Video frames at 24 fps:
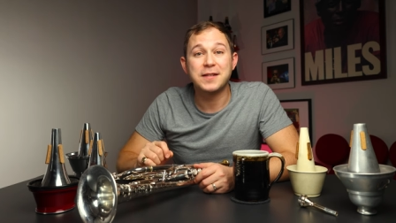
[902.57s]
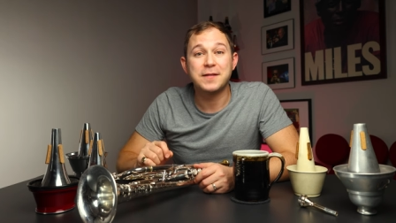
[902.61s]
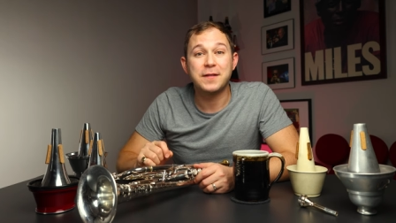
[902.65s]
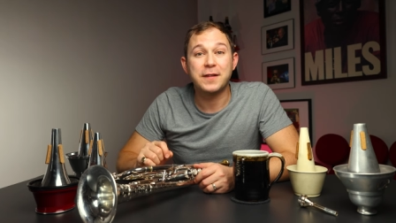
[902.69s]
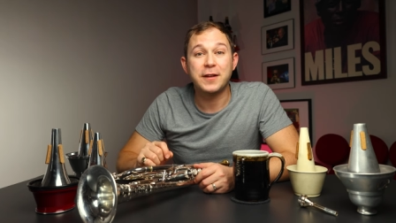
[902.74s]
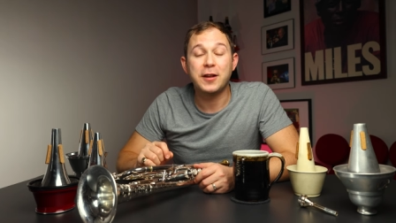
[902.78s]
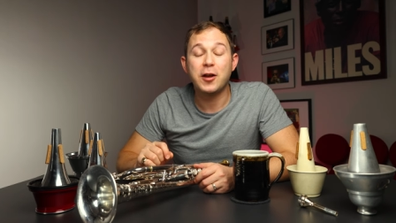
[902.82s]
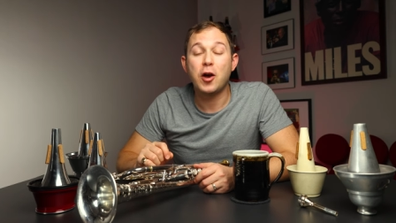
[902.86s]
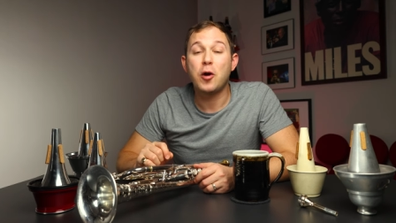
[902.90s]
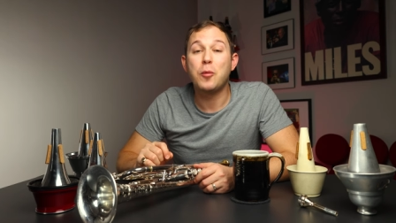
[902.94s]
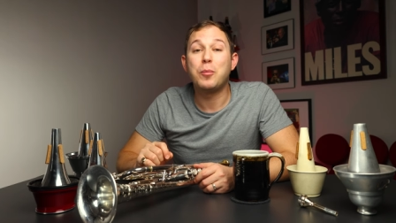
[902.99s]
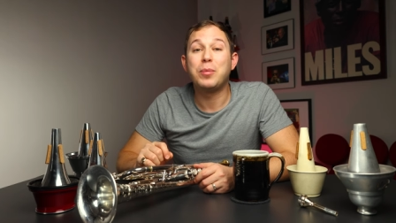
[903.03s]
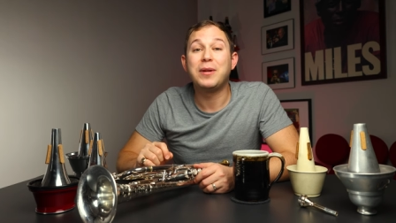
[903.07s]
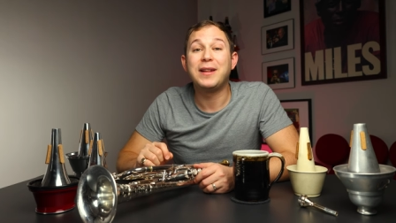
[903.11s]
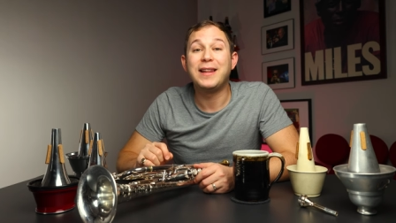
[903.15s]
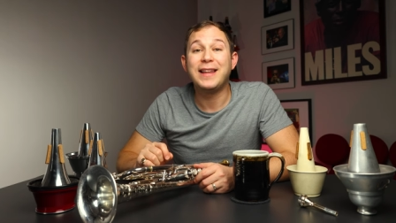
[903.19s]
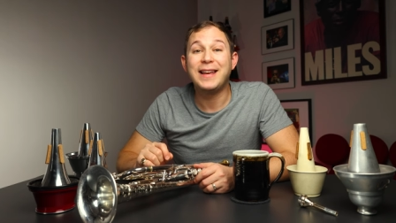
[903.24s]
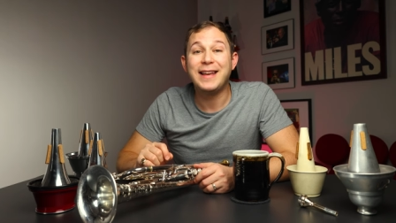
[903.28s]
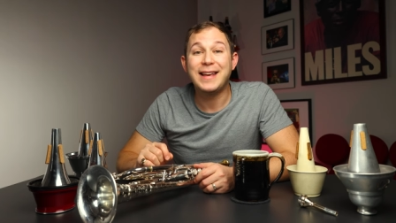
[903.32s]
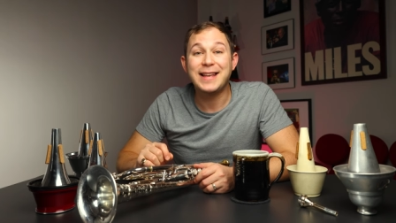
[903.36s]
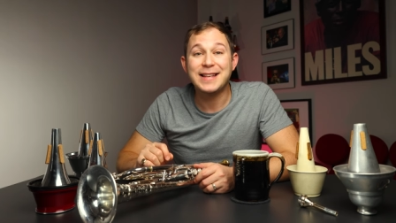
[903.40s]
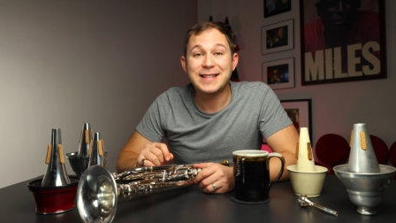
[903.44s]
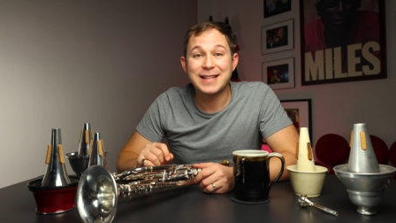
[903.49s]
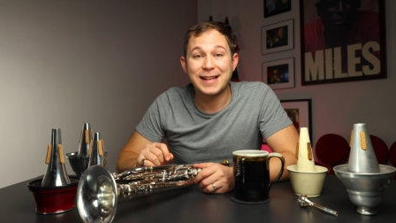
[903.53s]
this video,
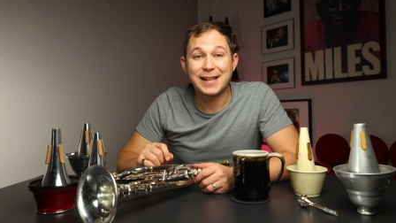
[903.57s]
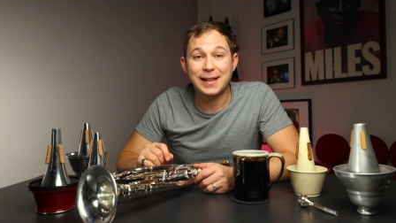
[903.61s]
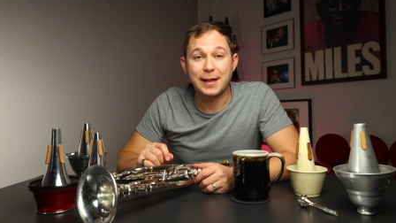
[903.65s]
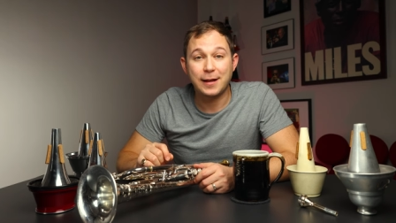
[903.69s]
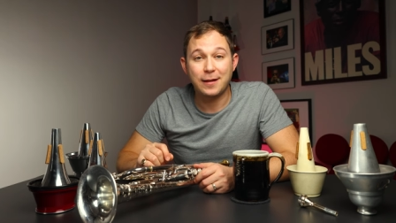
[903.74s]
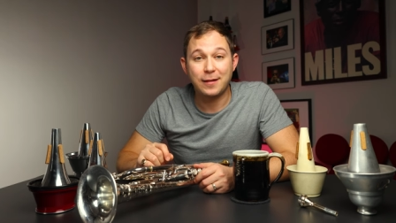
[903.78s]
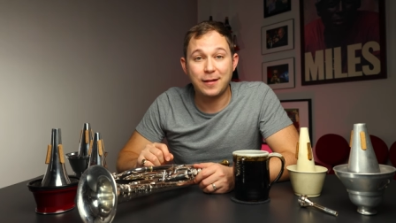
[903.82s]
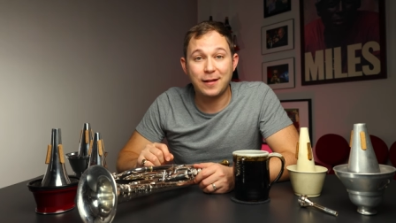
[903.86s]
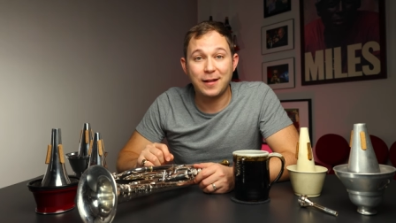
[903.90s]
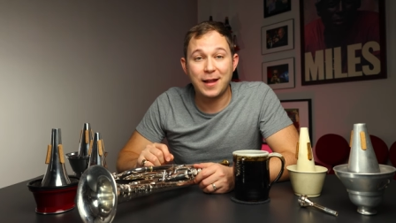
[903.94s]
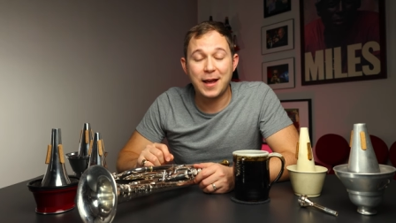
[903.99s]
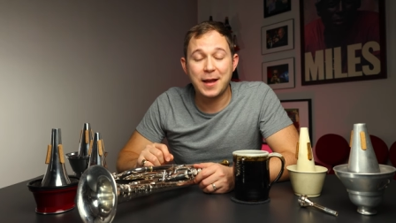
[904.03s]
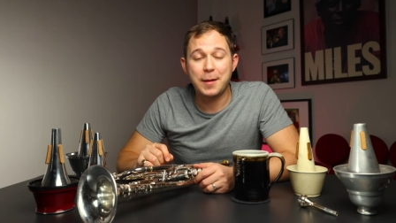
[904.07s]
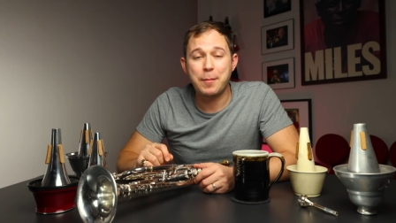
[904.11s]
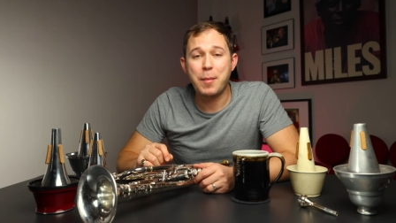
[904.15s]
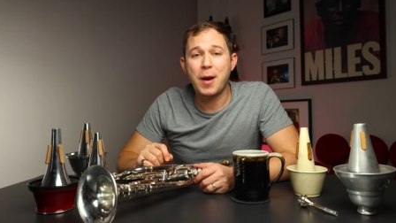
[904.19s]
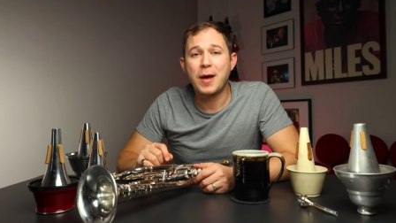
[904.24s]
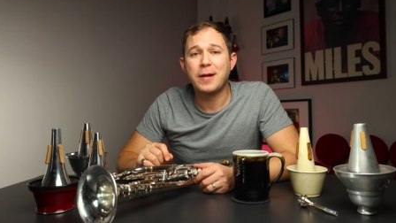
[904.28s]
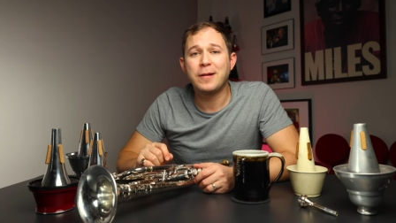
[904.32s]
please click the like